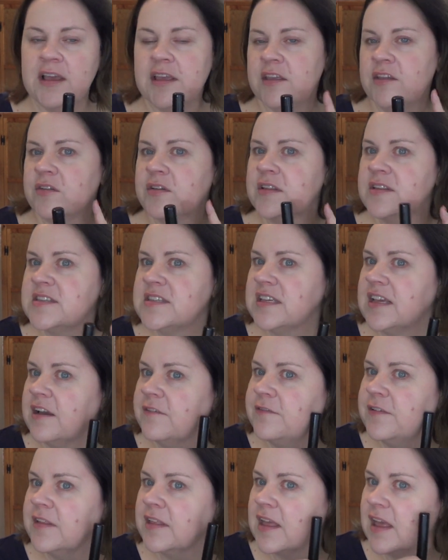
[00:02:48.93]
you can see, I
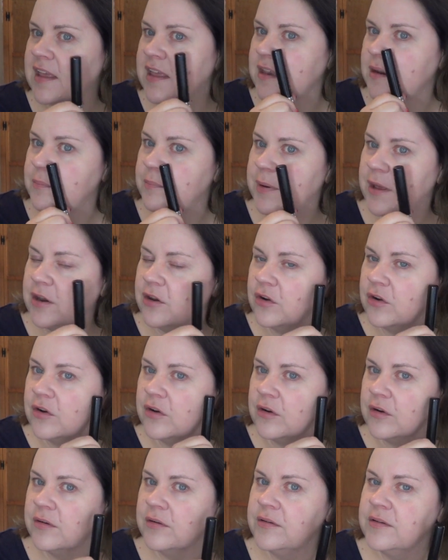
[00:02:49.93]
feel like I get a
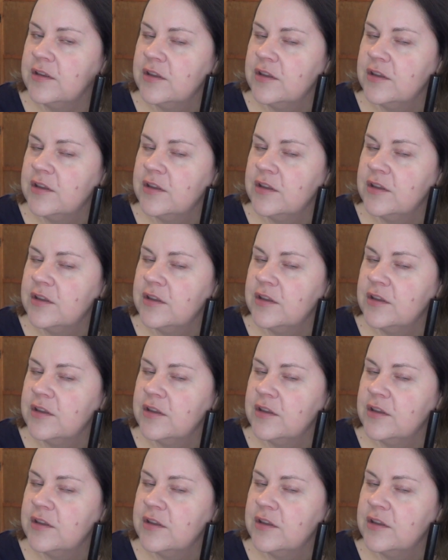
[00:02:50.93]
better,